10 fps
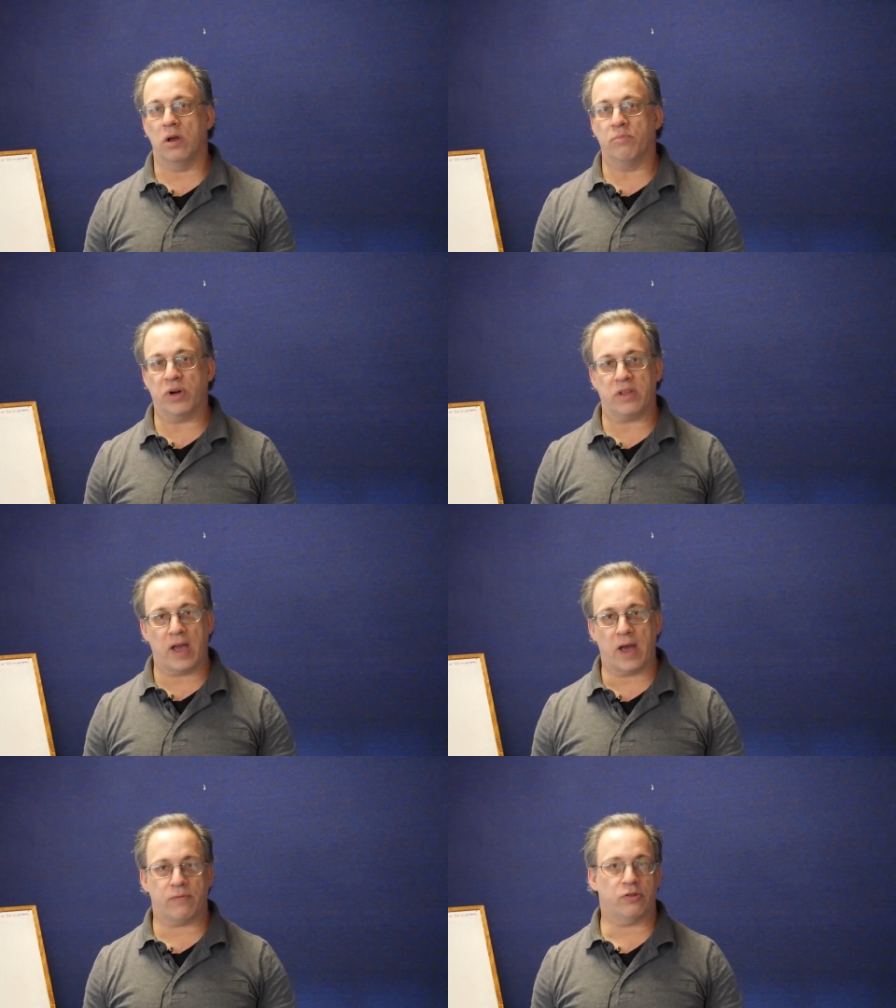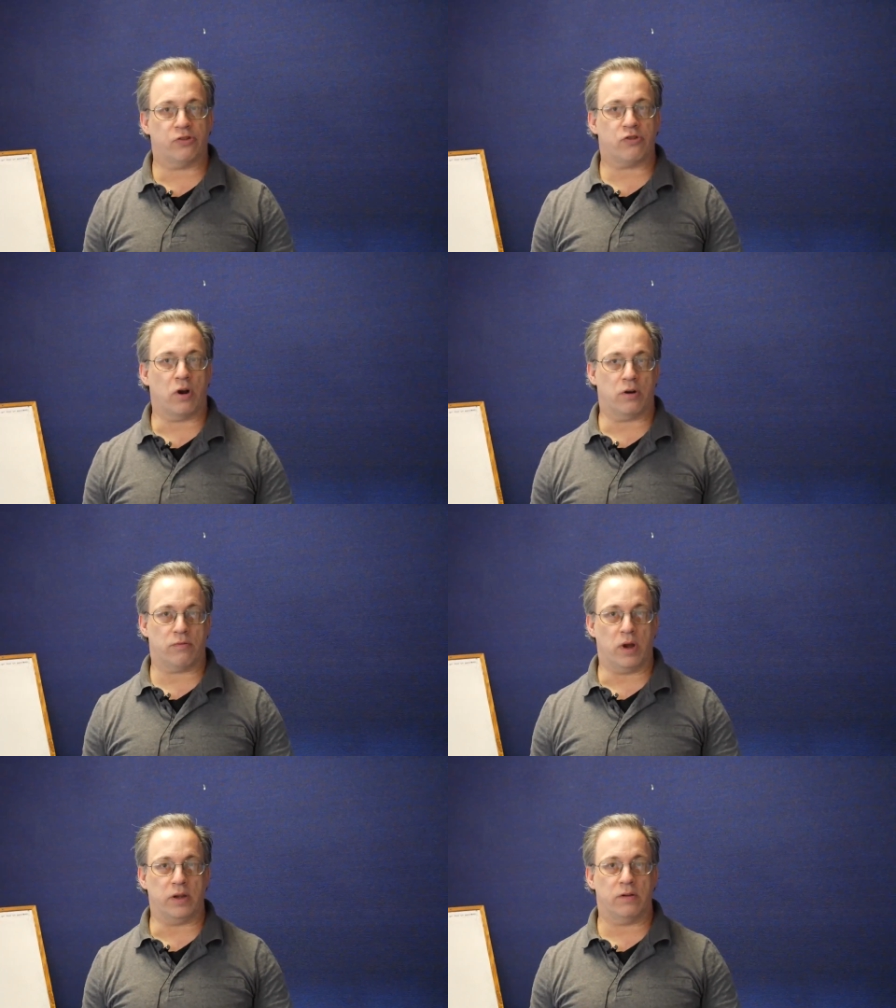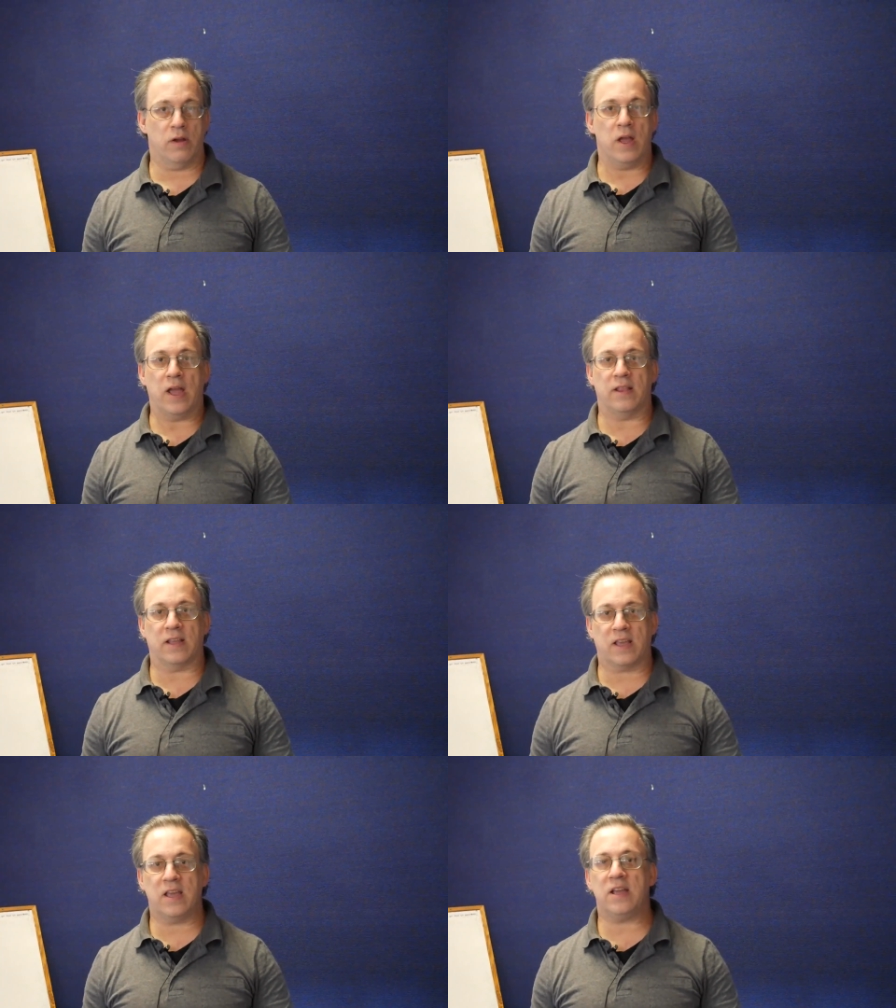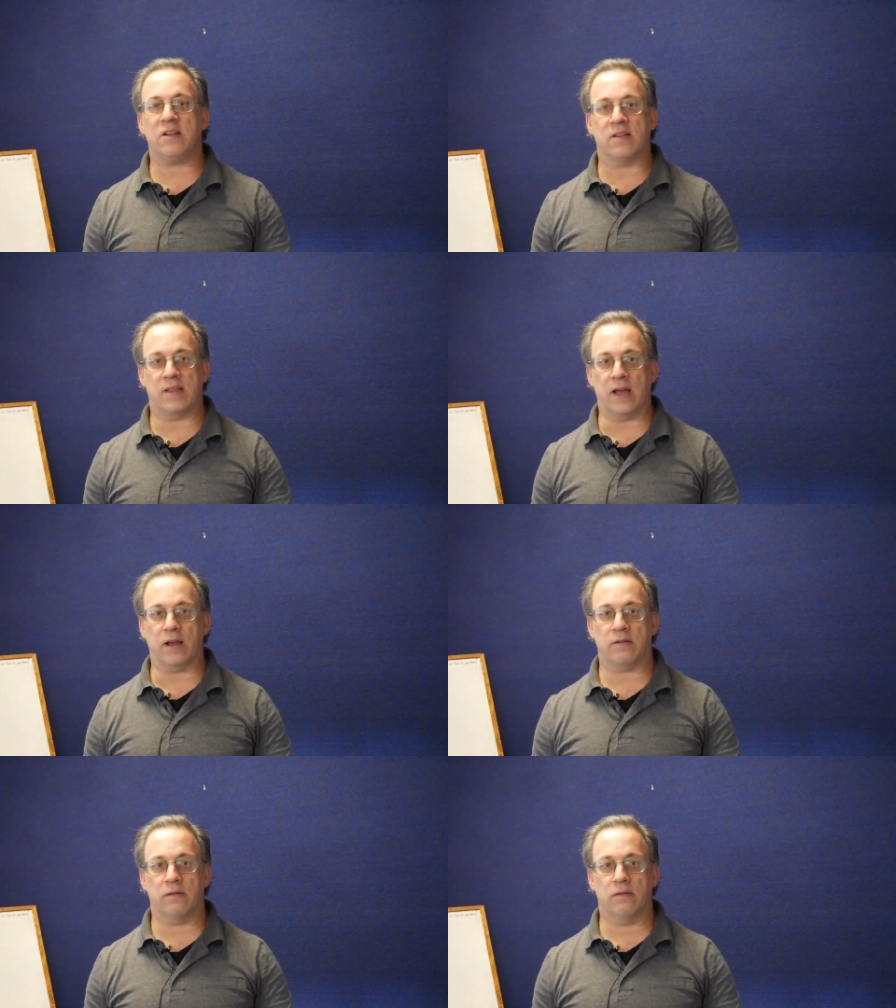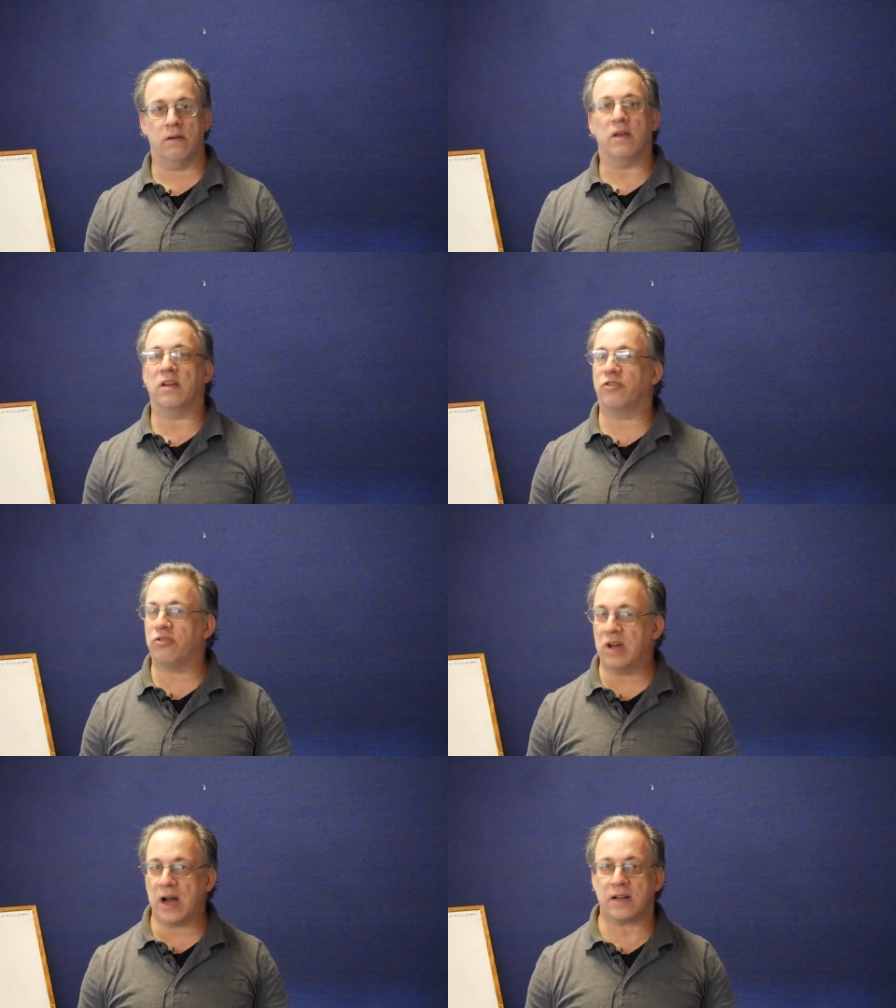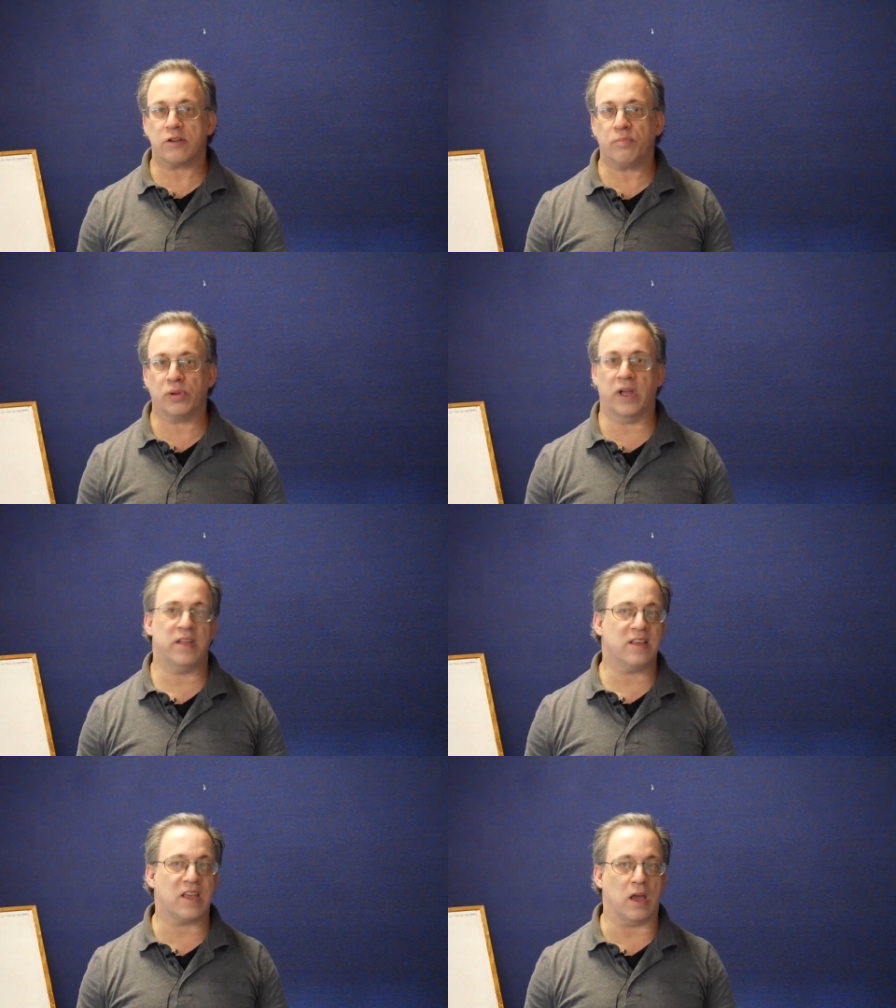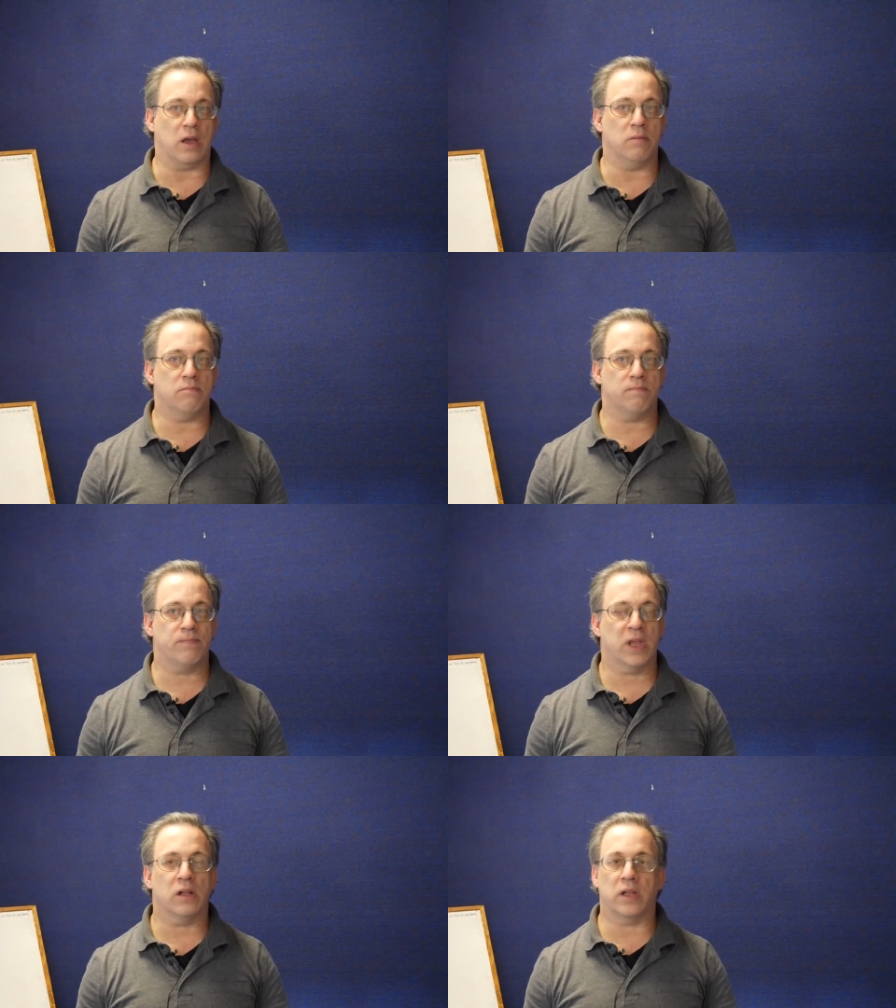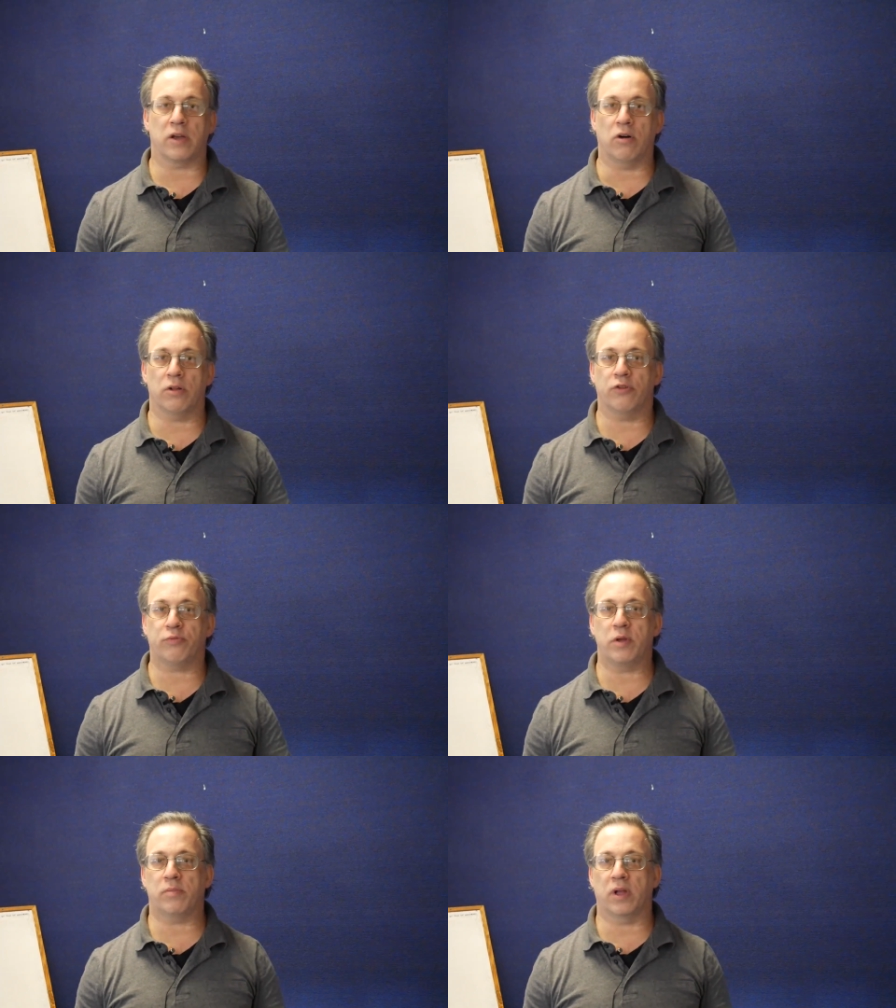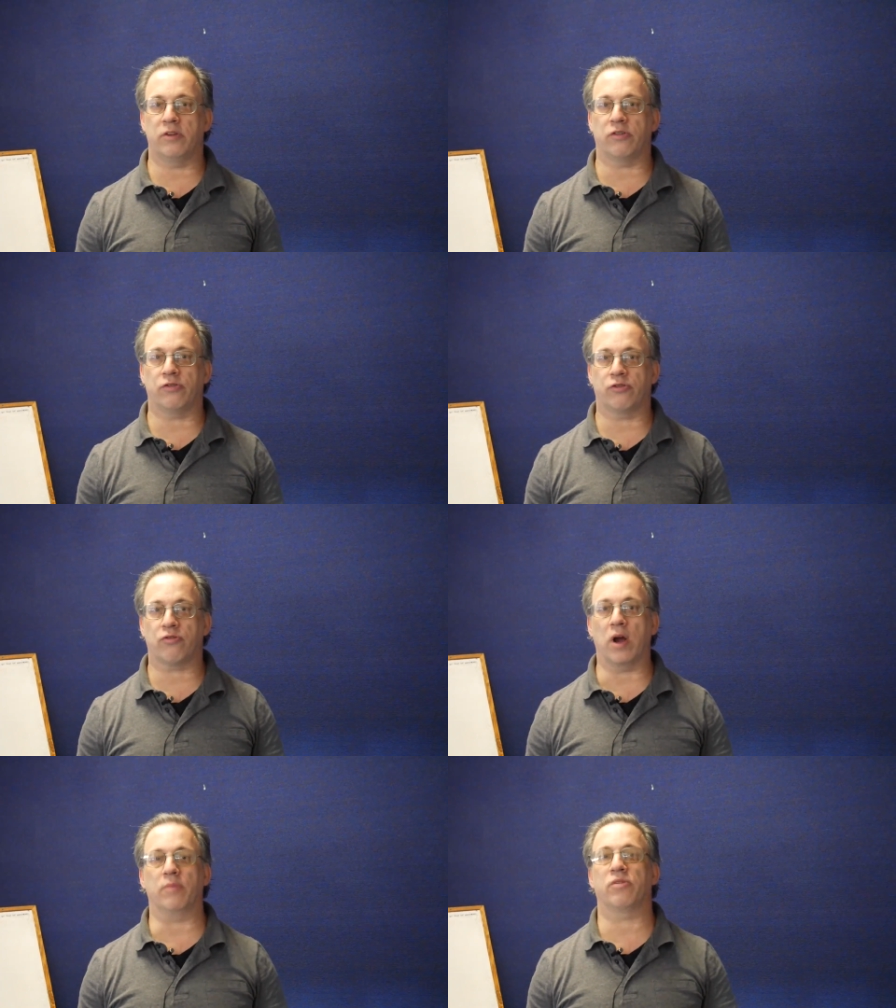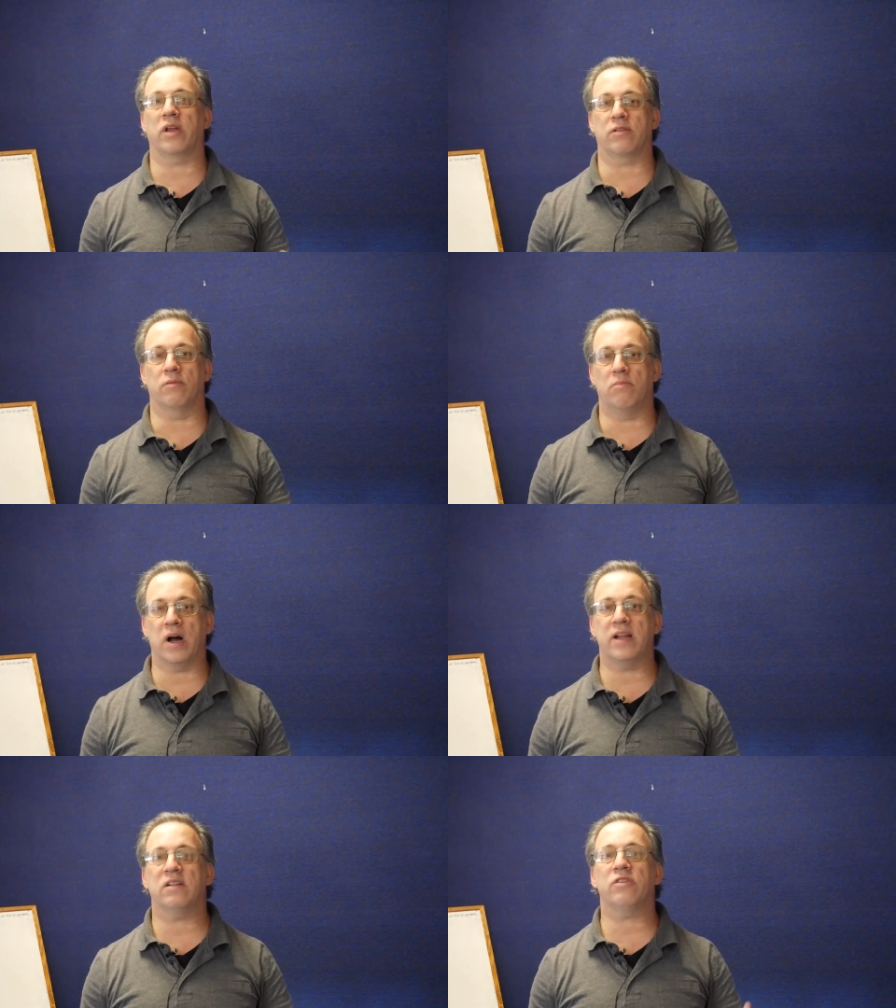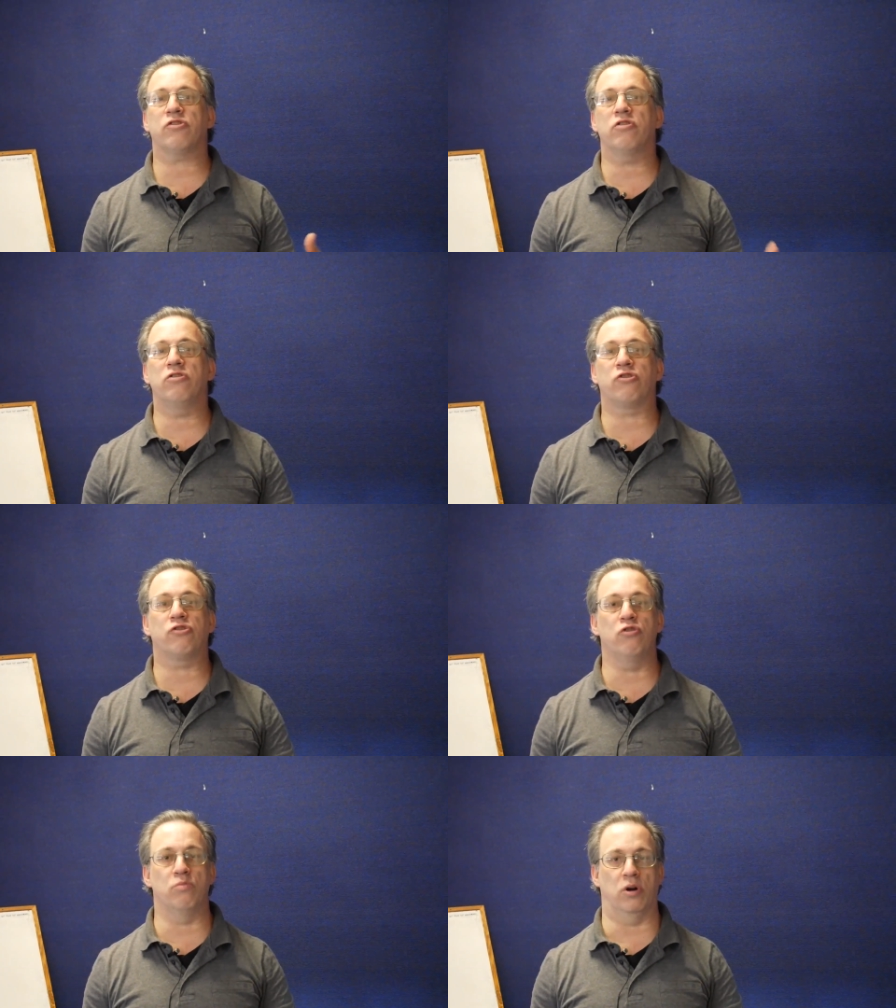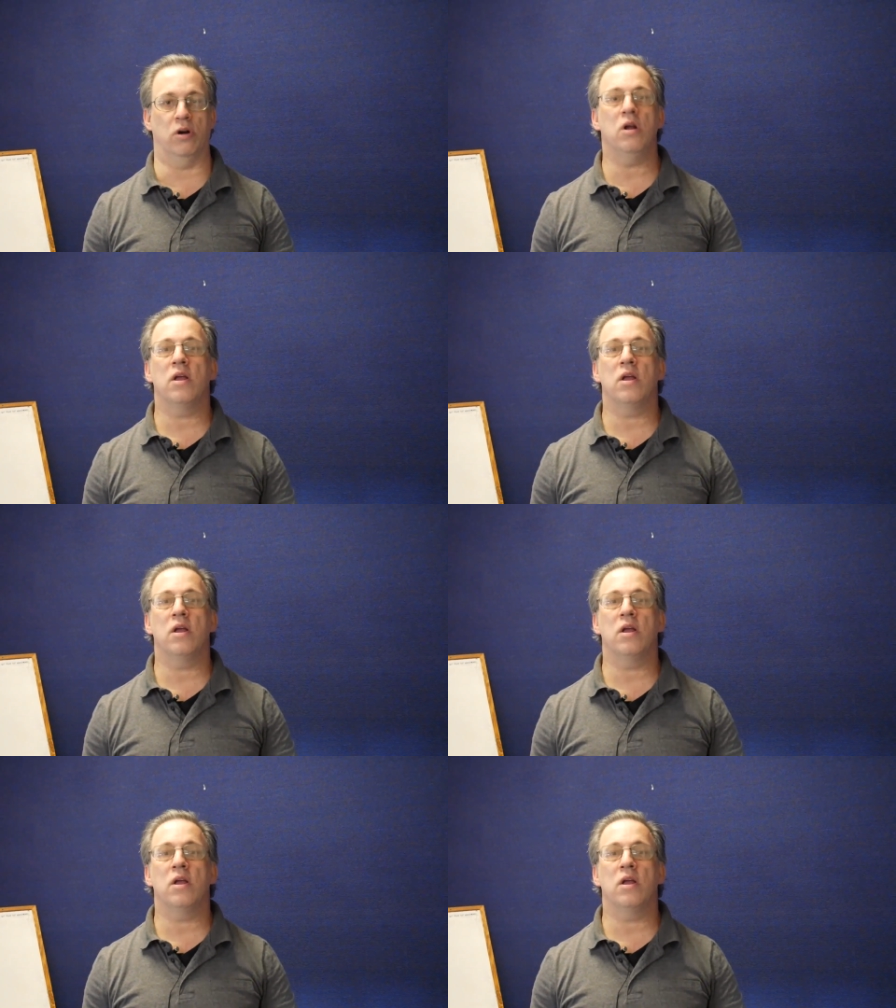But you have to start right. And the key to that is not to play the game like all those people I just described, like the mindless consumer